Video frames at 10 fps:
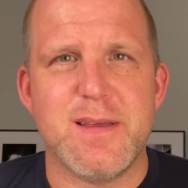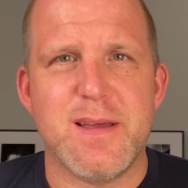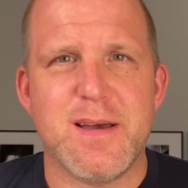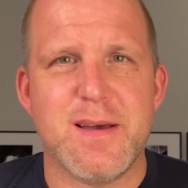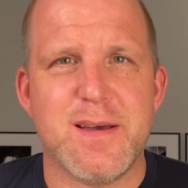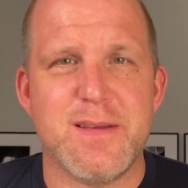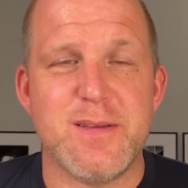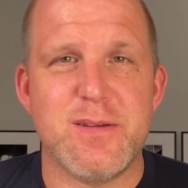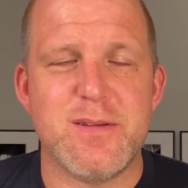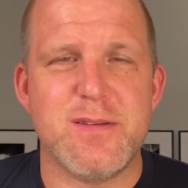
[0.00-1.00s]

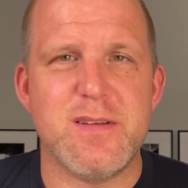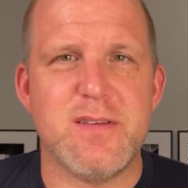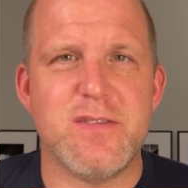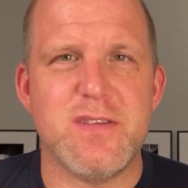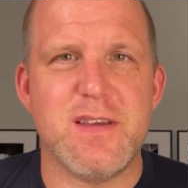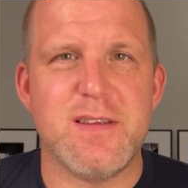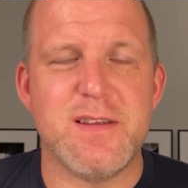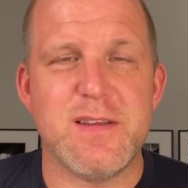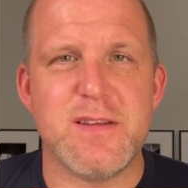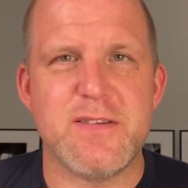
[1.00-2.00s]
in DC
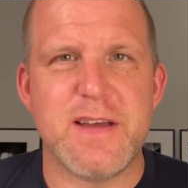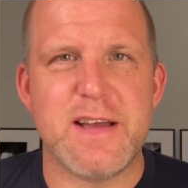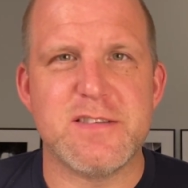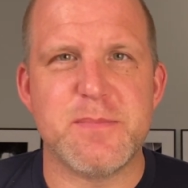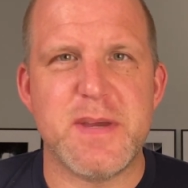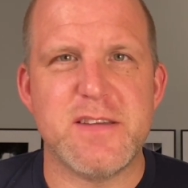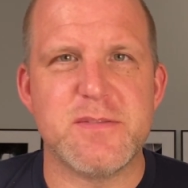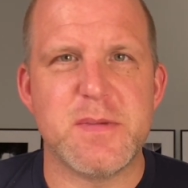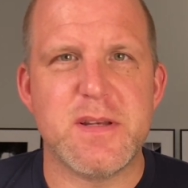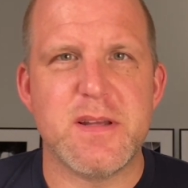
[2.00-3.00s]
in the Jazz
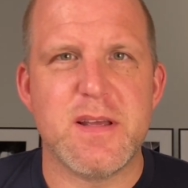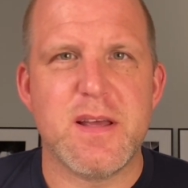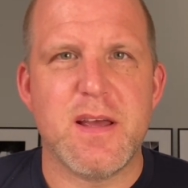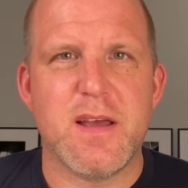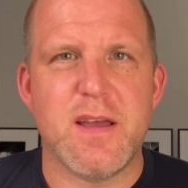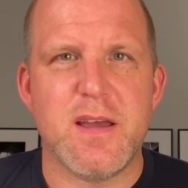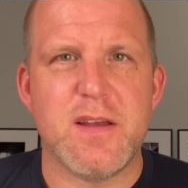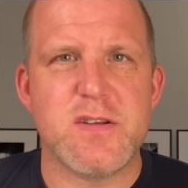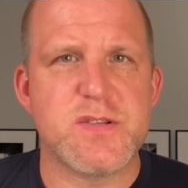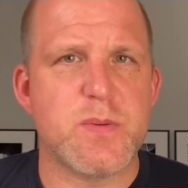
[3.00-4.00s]
Basement.
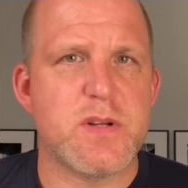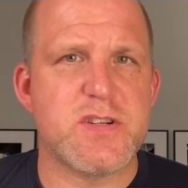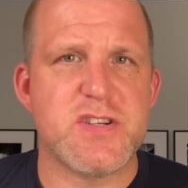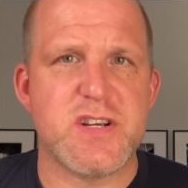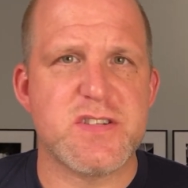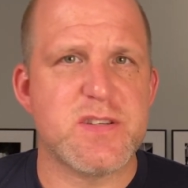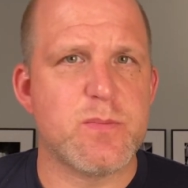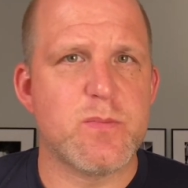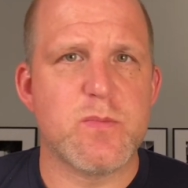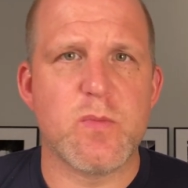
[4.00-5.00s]
And just wanted to share
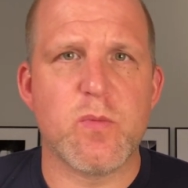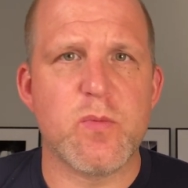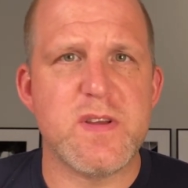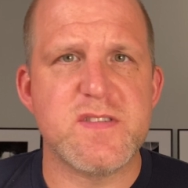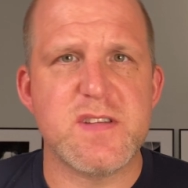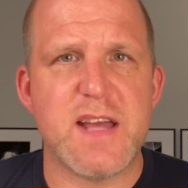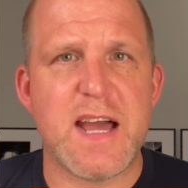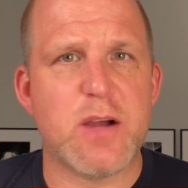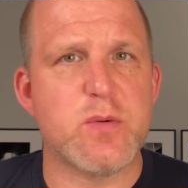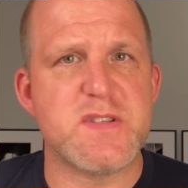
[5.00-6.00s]
some recent
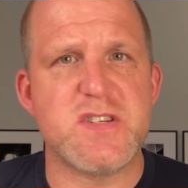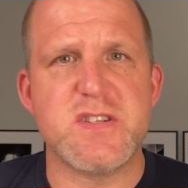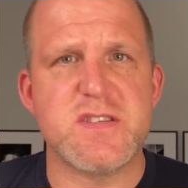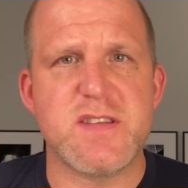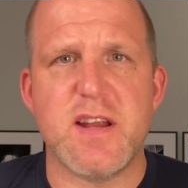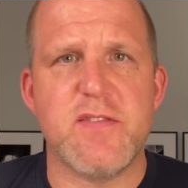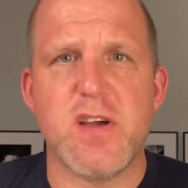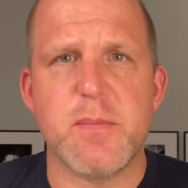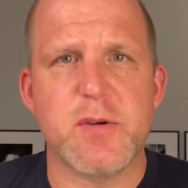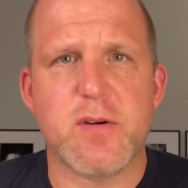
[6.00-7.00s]
acquisitions that I've
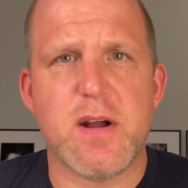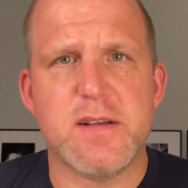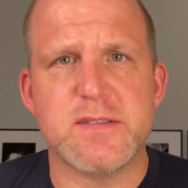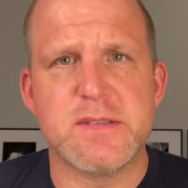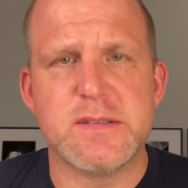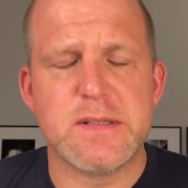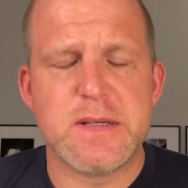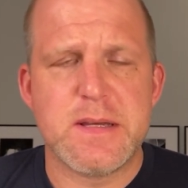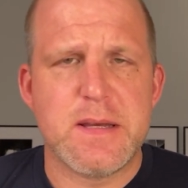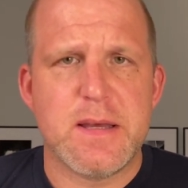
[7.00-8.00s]
come across.
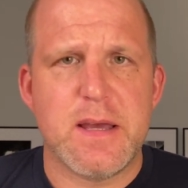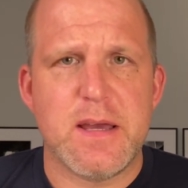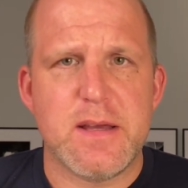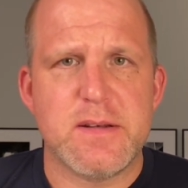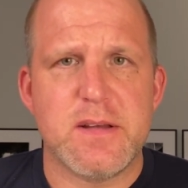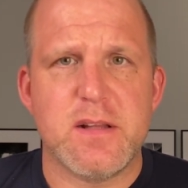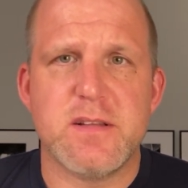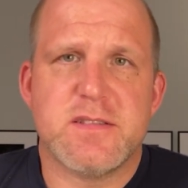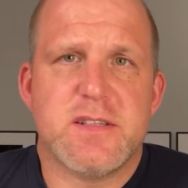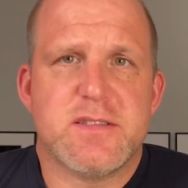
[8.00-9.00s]
And
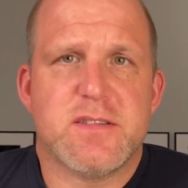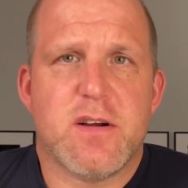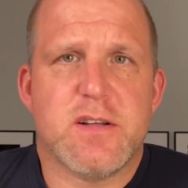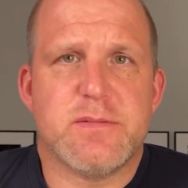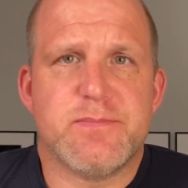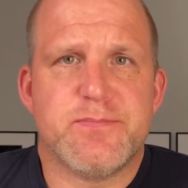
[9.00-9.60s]
let's get started.